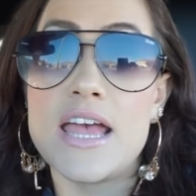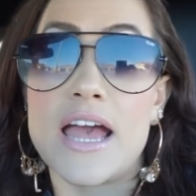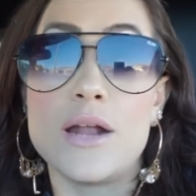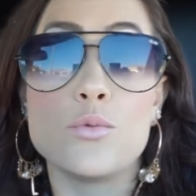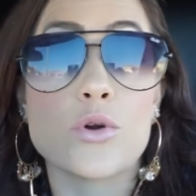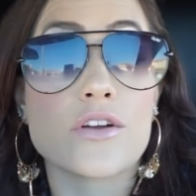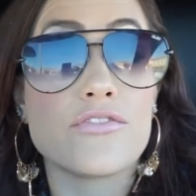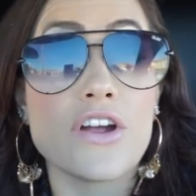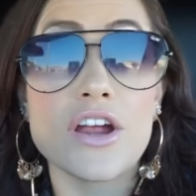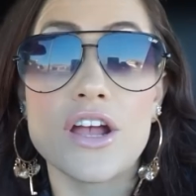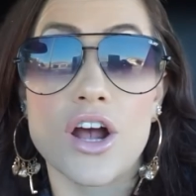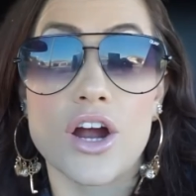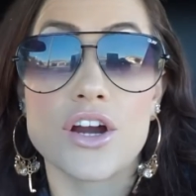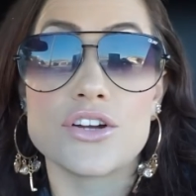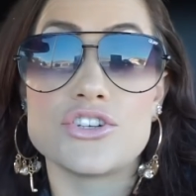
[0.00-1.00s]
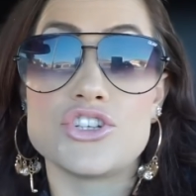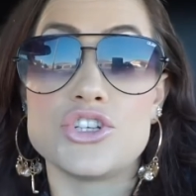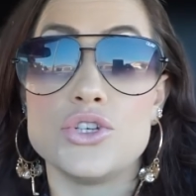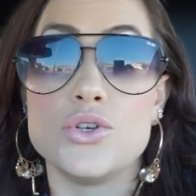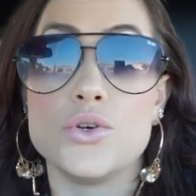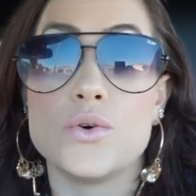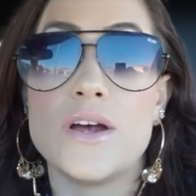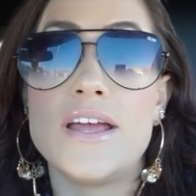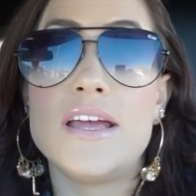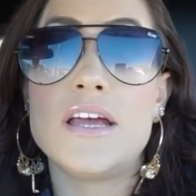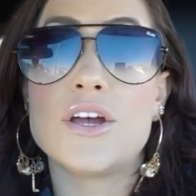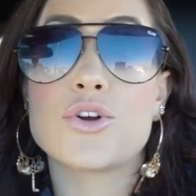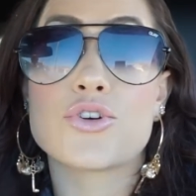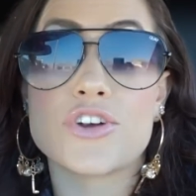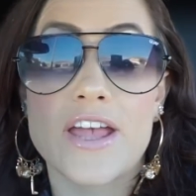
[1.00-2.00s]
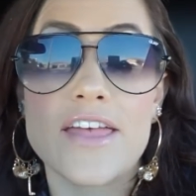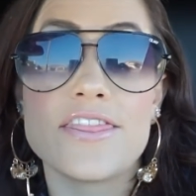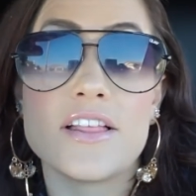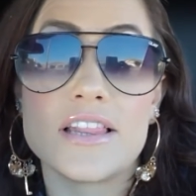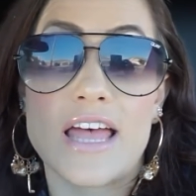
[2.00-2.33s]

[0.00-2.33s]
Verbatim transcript: and work very hard to create the